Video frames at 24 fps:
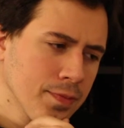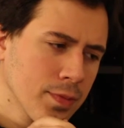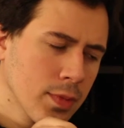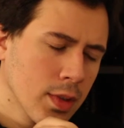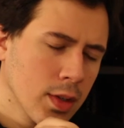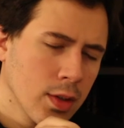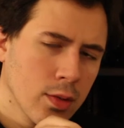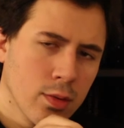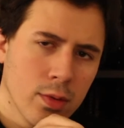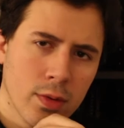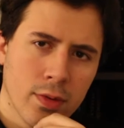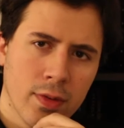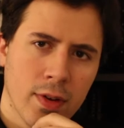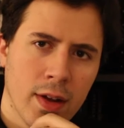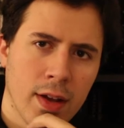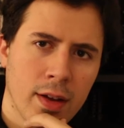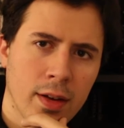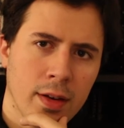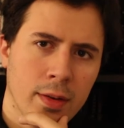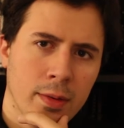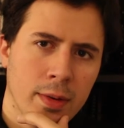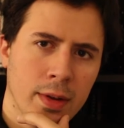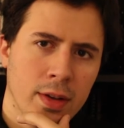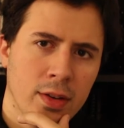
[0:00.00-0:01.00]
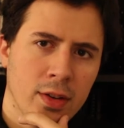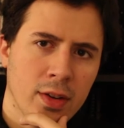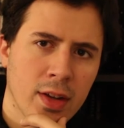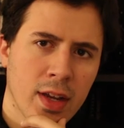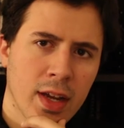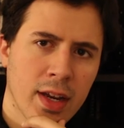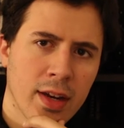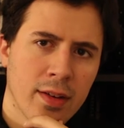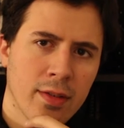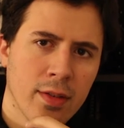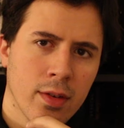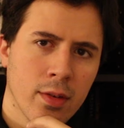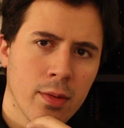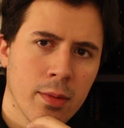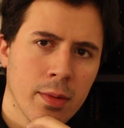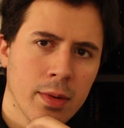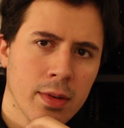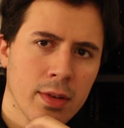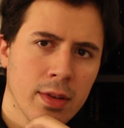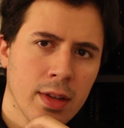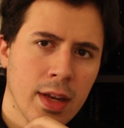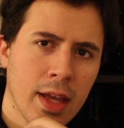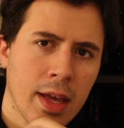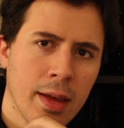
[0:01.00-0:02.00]
Because we're finally reaching kind of
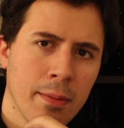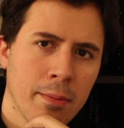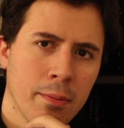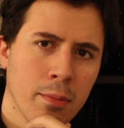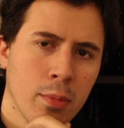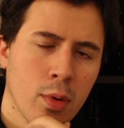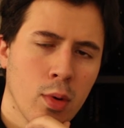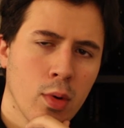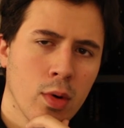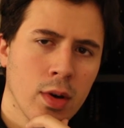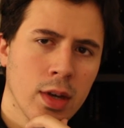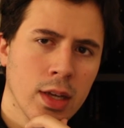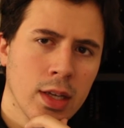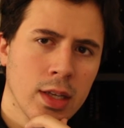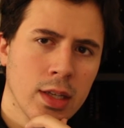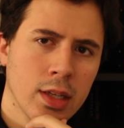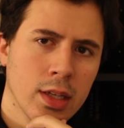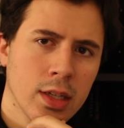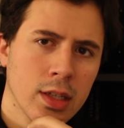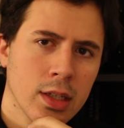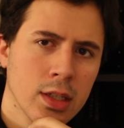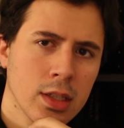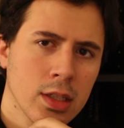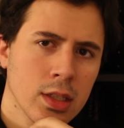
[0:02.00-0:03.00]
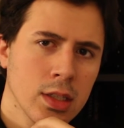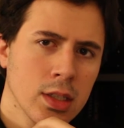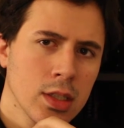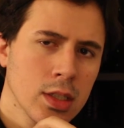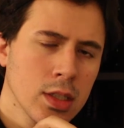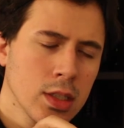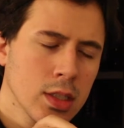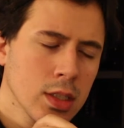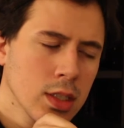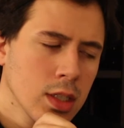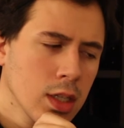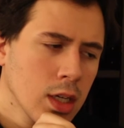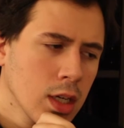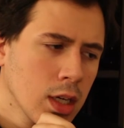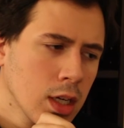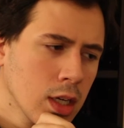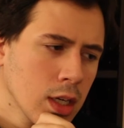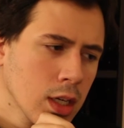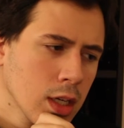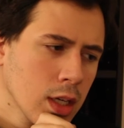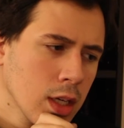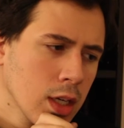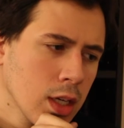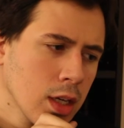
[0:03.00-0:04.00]
almost an end point
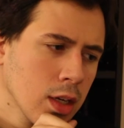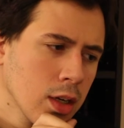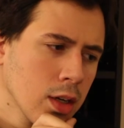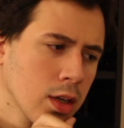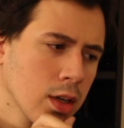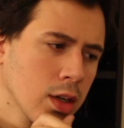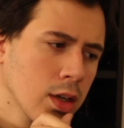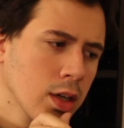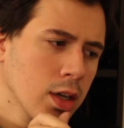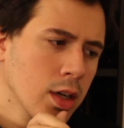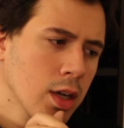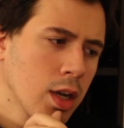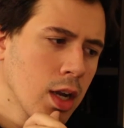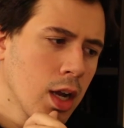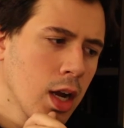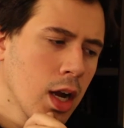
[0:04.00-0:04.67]
here.